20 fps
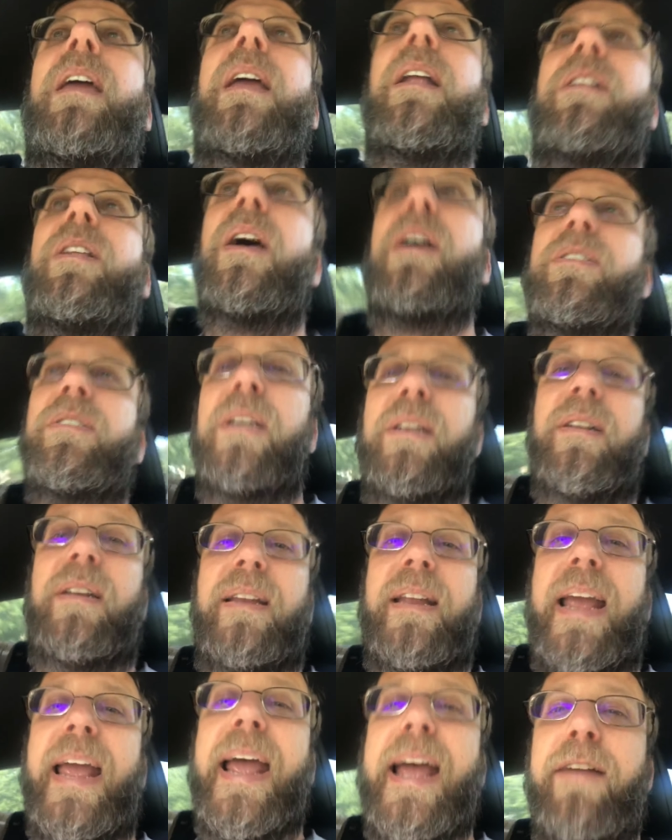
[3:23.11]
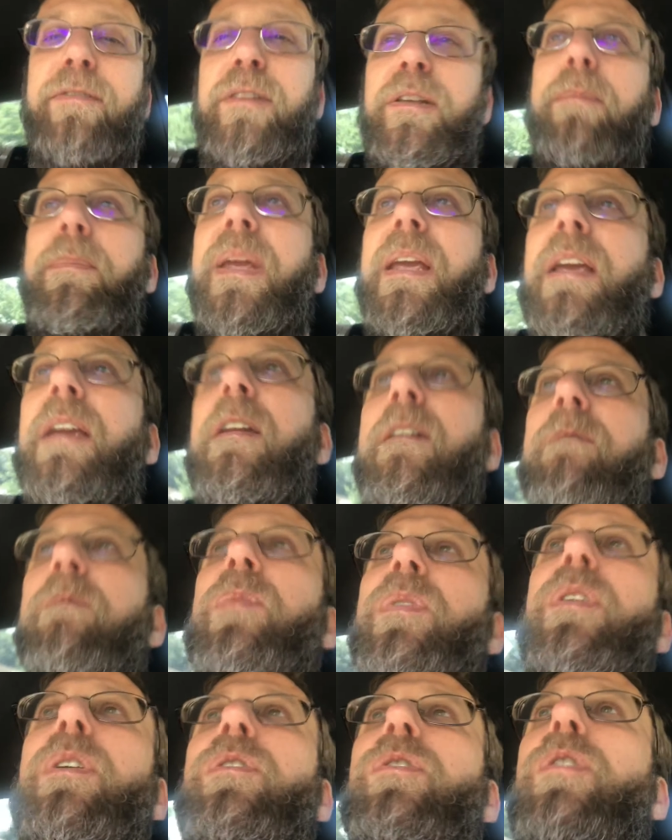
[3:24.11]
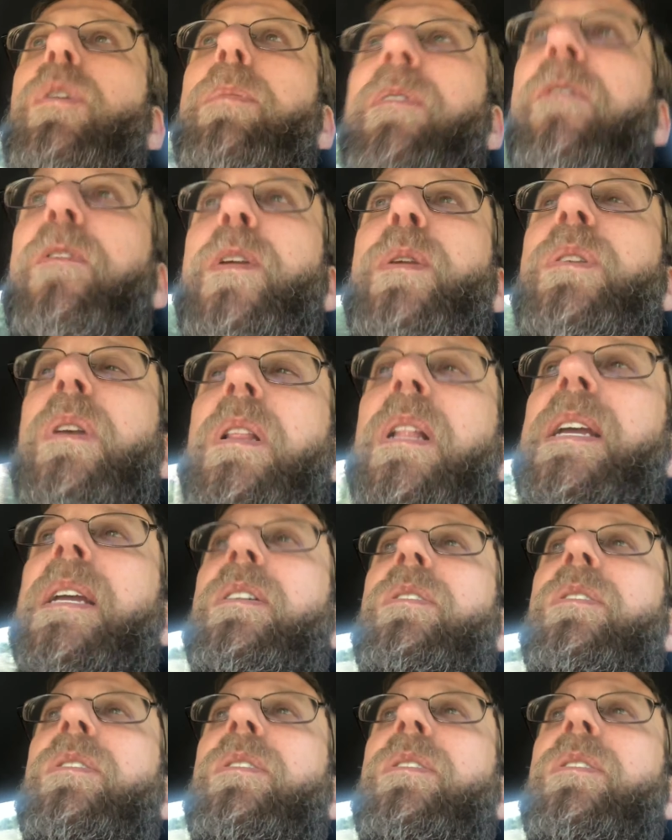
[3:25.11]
It doesn't have to be super physically